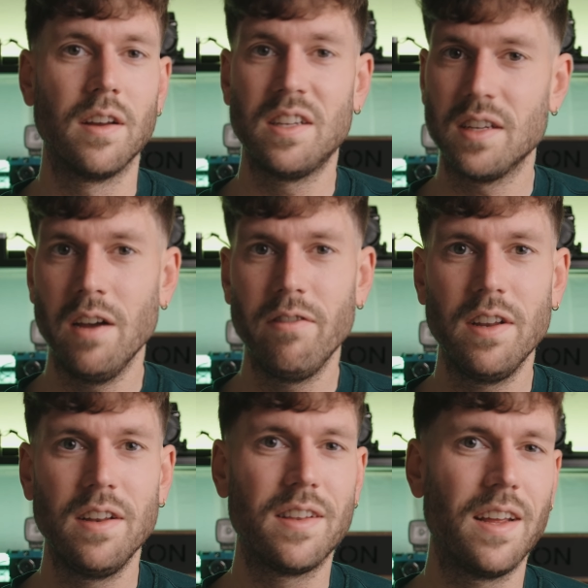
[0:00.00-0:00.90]
It's
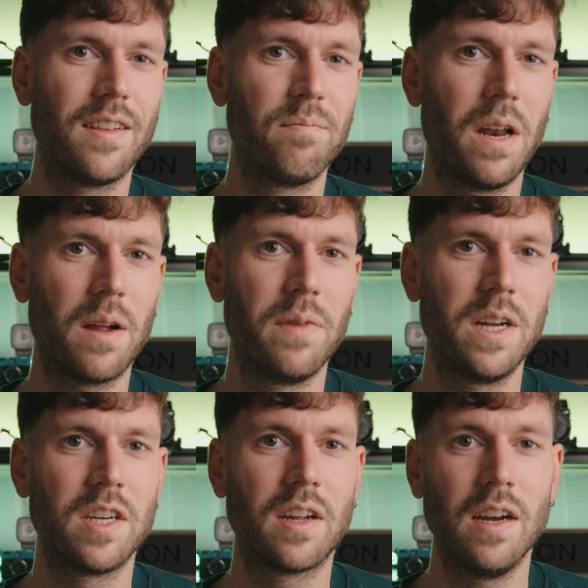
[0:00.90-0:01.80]
evident that
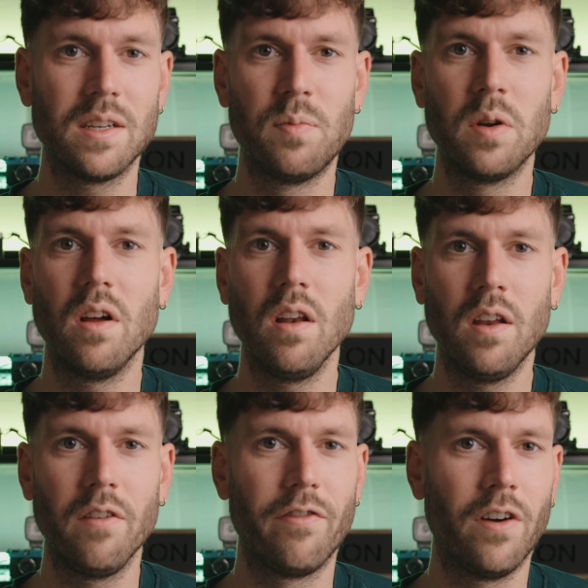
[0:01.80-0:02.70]
Blackmagic has put a
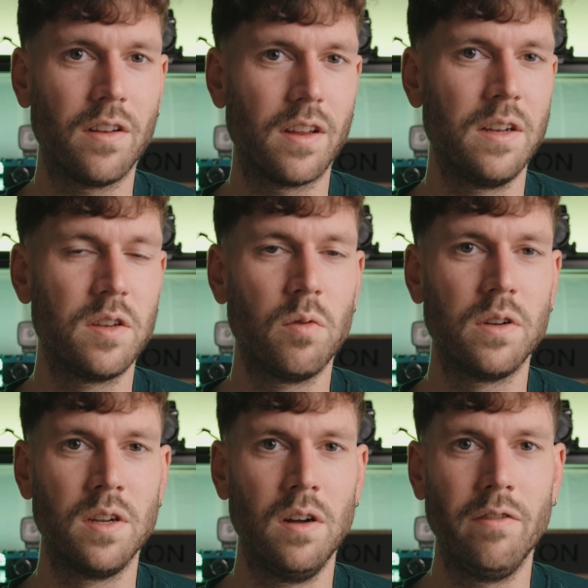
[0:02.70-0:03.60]
lot of thought into
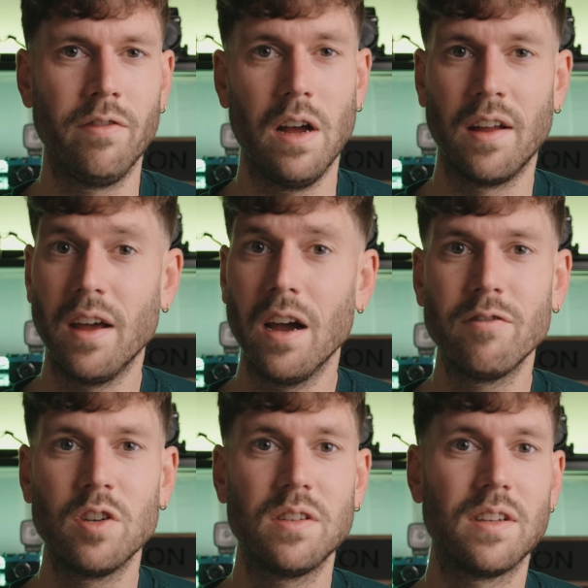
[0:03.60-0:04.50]
Resolve, and I've
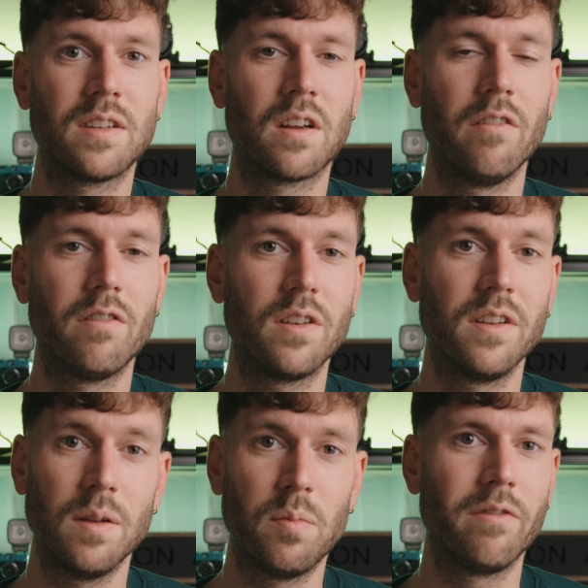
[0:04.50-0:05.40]
just discovered the
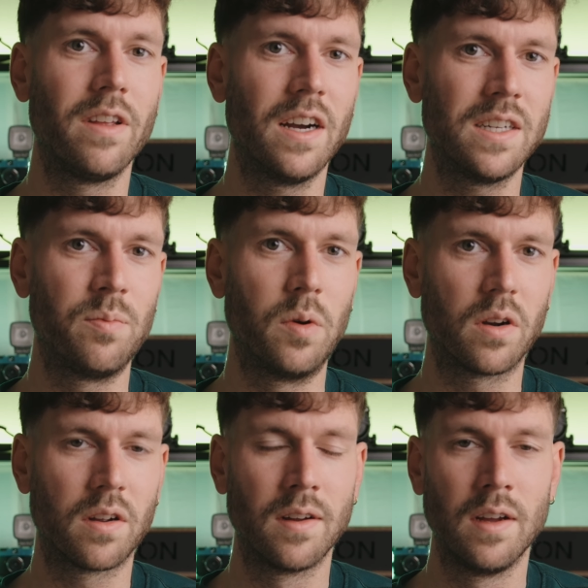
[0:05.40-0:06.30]
tip of the
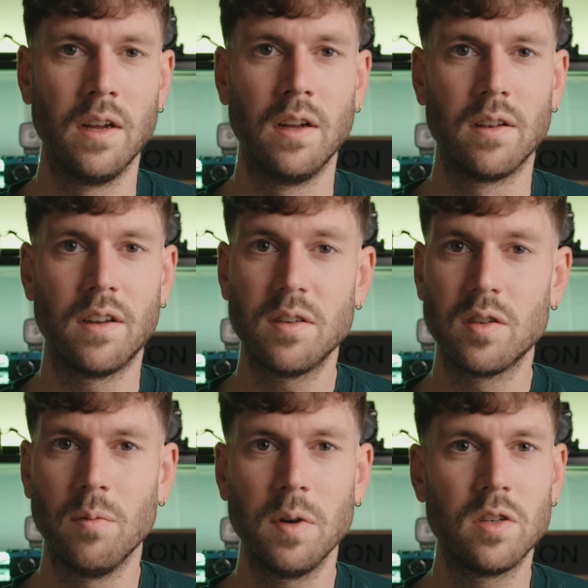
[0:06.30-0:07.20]
iceberg. There's
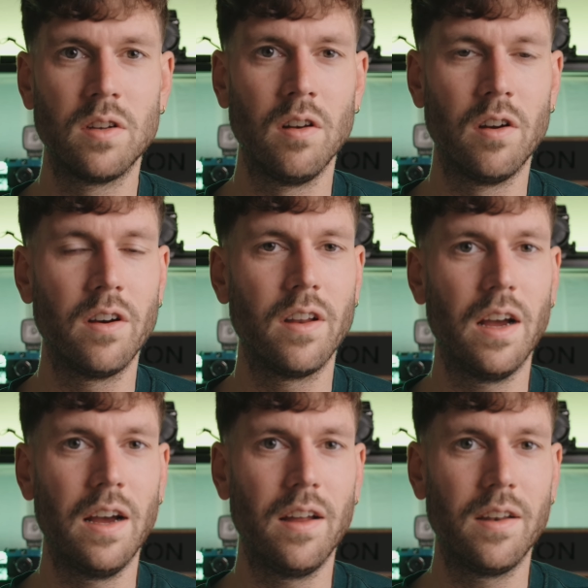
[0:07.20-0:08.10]
so much to learn,
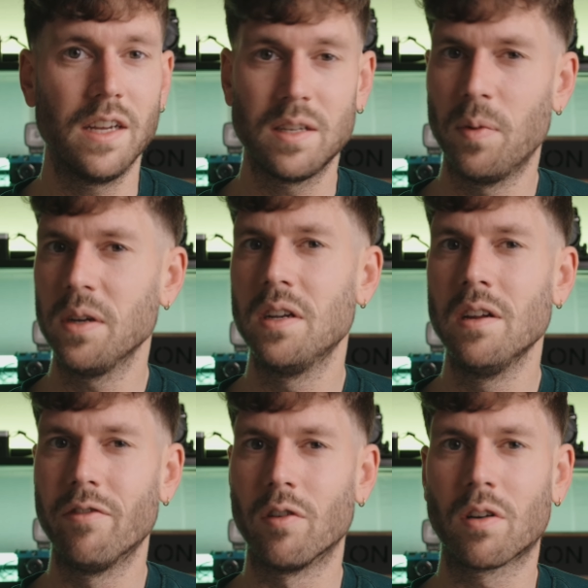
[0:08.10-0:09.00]
and
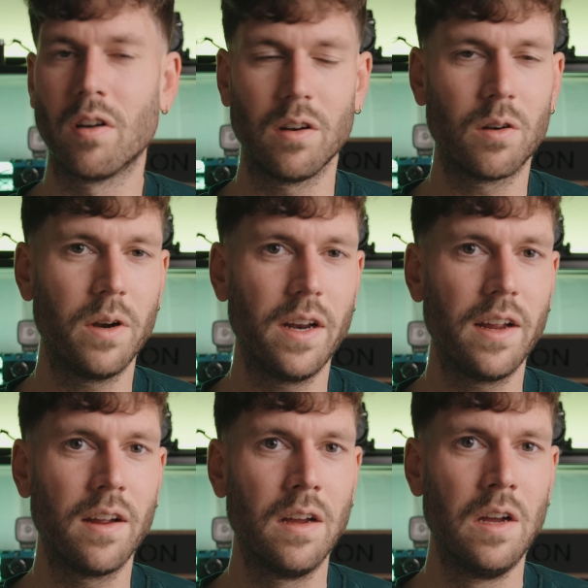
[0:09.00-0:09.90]
especially for color
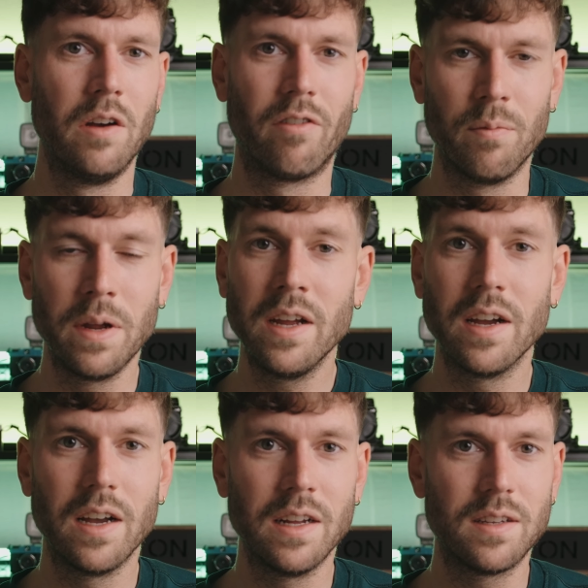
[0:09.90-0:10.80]
grading, for me
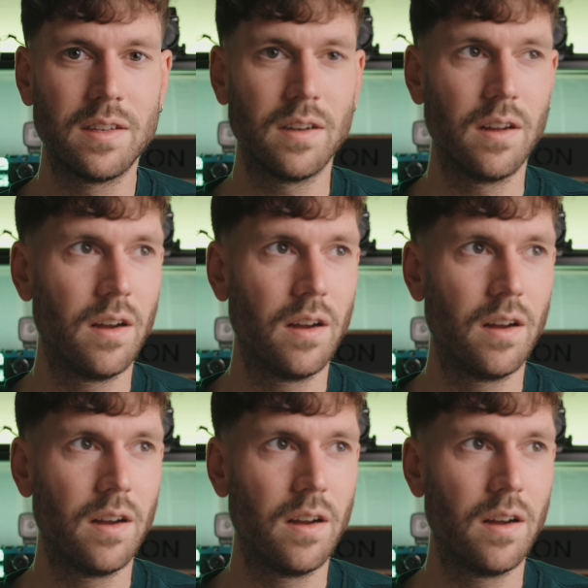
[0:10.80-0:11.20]
it's